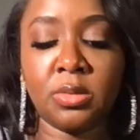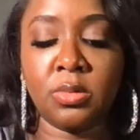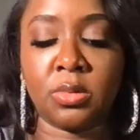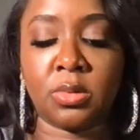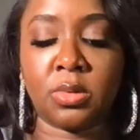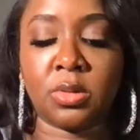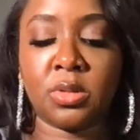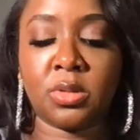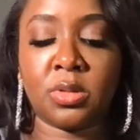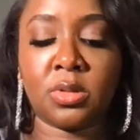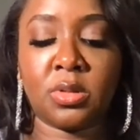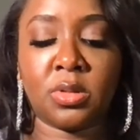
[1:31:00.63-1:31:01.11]
ooh,
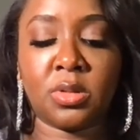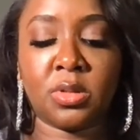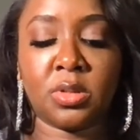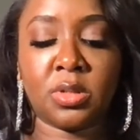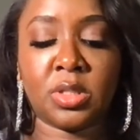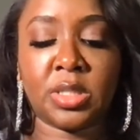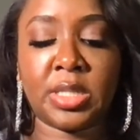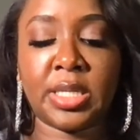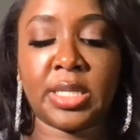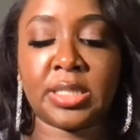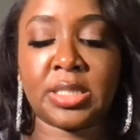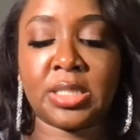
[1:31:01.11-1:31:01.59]

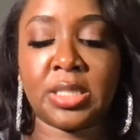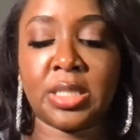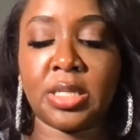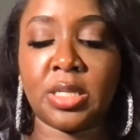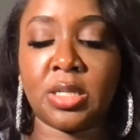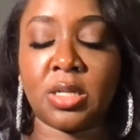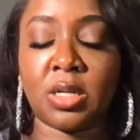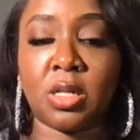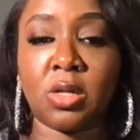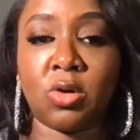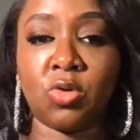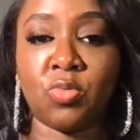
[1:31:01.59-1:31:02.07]
to that
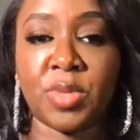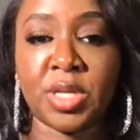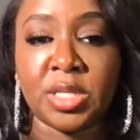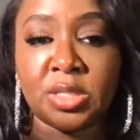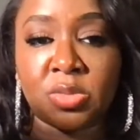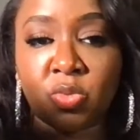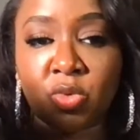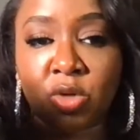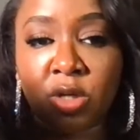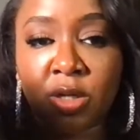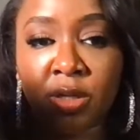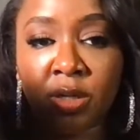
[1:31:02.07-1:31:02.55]
Selena Gomez
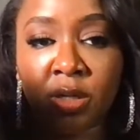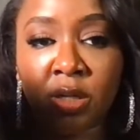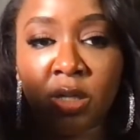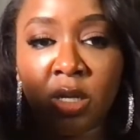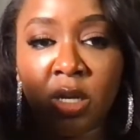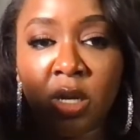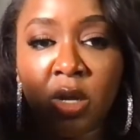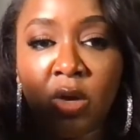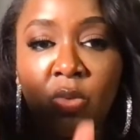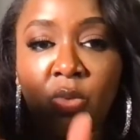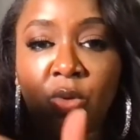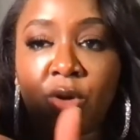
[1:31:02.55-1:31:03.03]
one
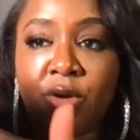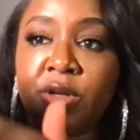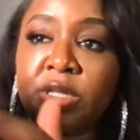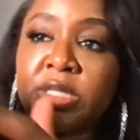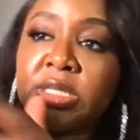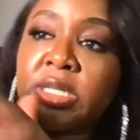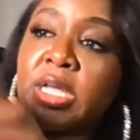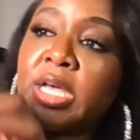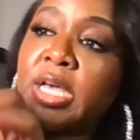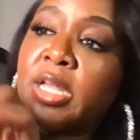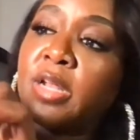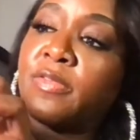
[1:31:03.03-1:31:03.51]
where it's
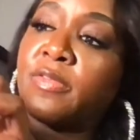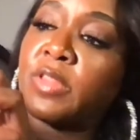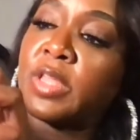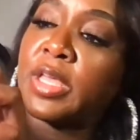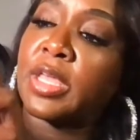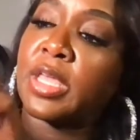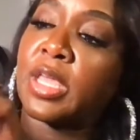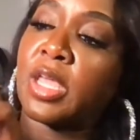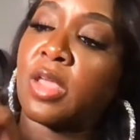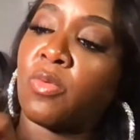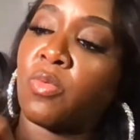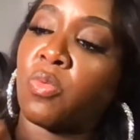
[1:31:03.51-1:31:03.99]
kind of
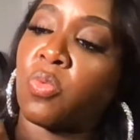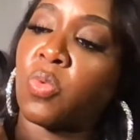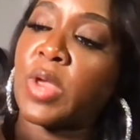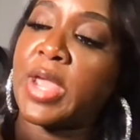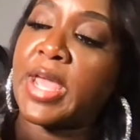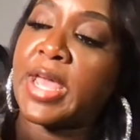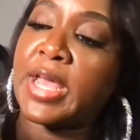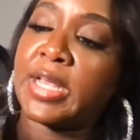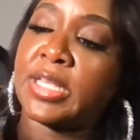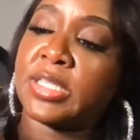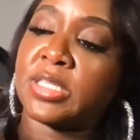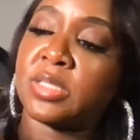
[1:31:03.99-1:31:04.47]
like a
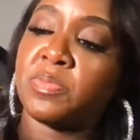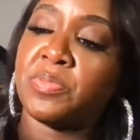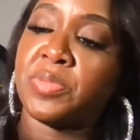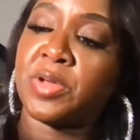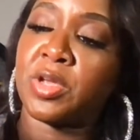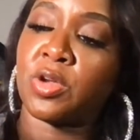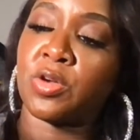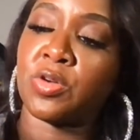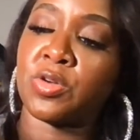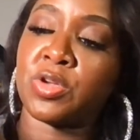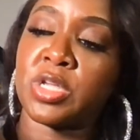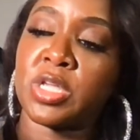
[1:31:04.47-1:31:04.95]

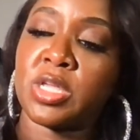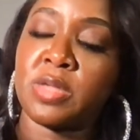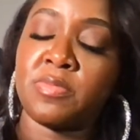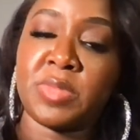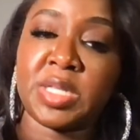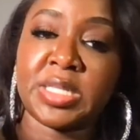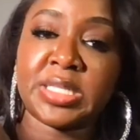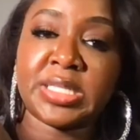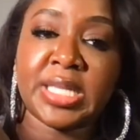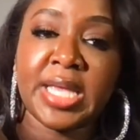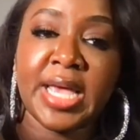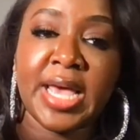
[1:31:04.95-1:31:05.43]
raspberry
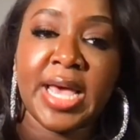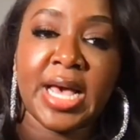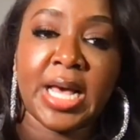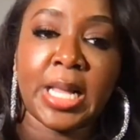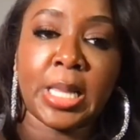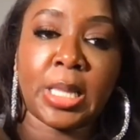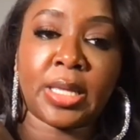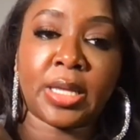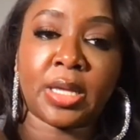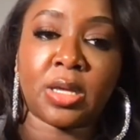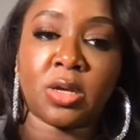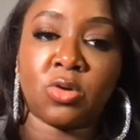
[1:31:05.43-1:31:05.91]

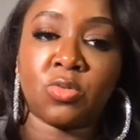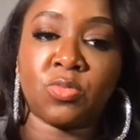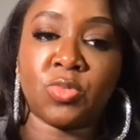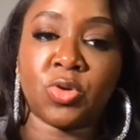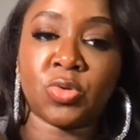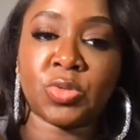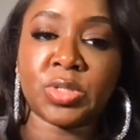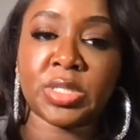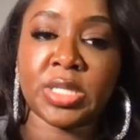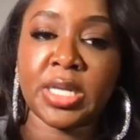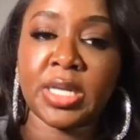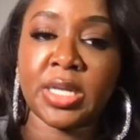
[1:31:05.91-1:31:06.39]
metallic
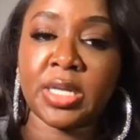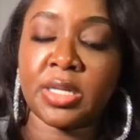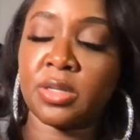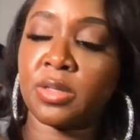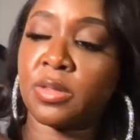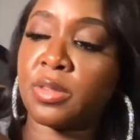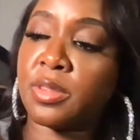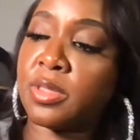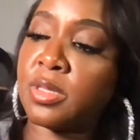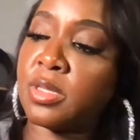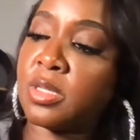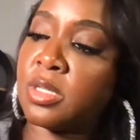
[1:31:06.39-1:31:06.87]
almost kind
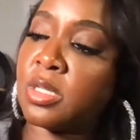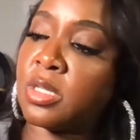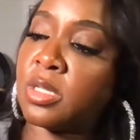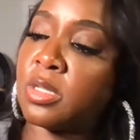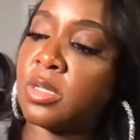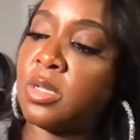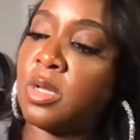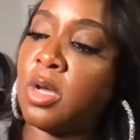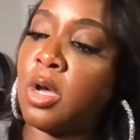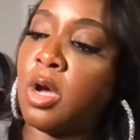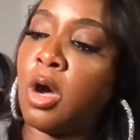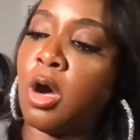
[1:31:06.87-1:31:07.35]
of thing.
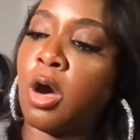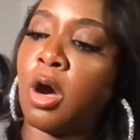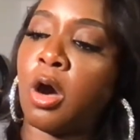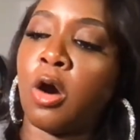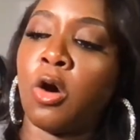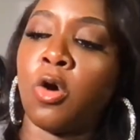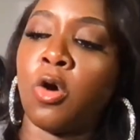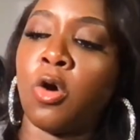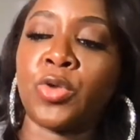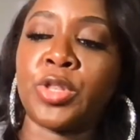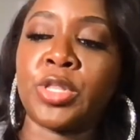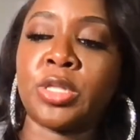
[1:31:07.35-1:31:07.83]

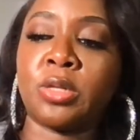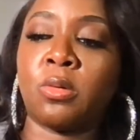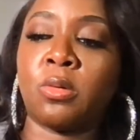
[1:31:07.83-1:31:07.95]
Oh, that,